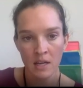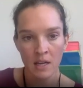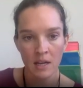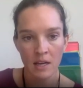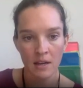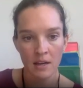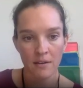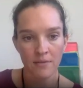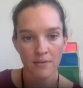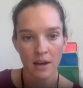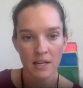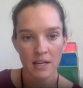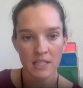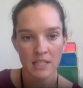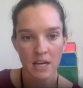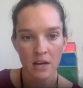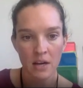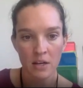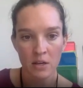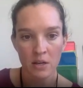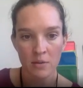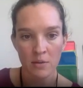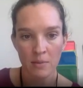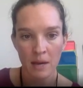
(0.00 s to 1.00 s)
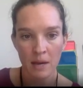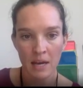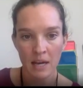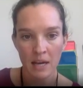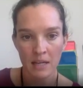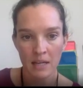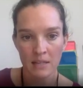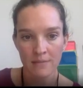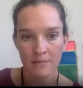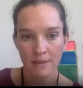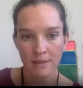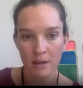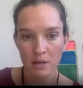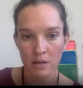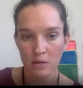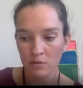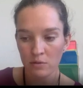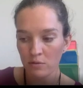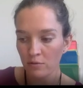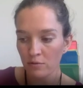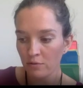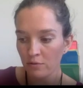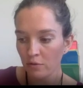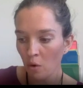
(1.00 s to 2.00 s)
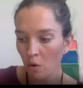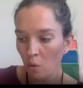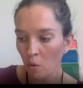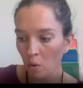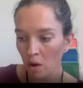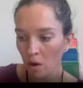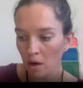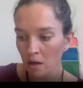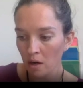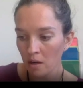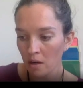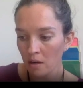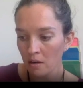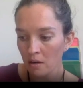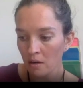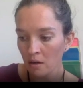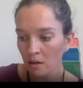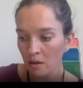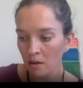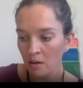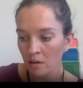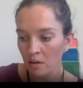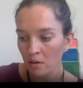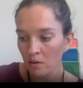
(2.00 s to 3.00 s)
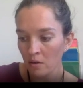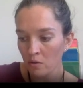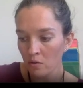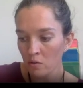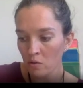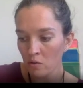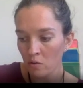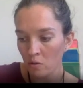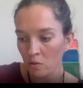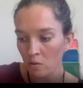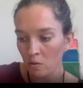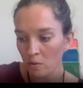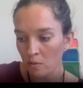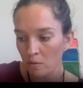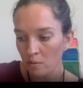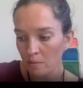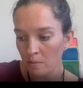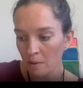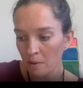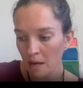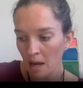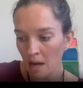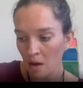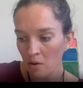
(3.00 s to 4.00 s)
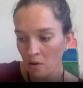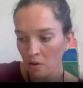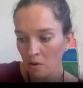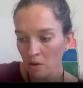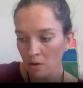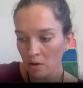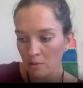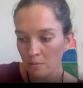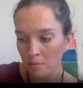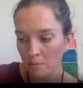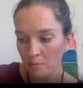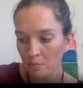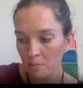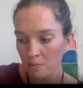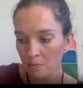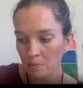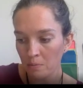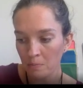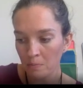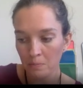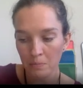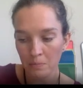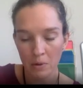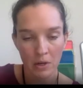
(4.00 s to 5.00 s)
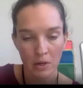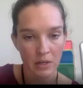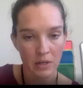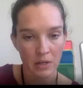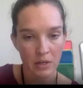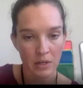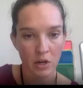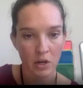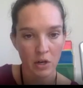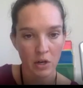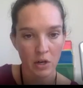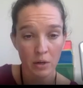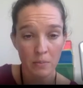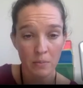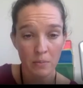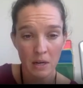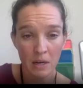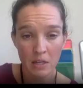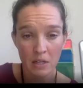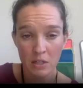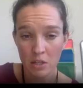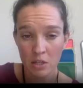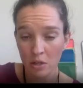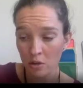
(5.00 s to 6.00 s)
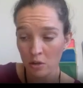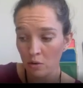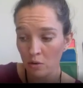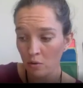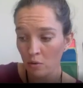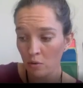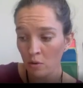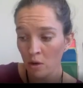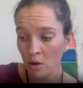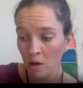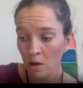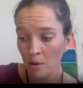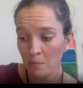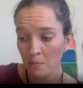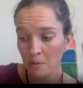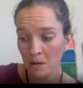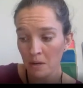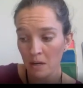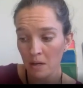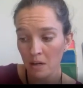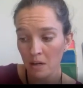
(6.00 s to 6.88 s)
if I tell you my x value is 4, my output could be 2, but it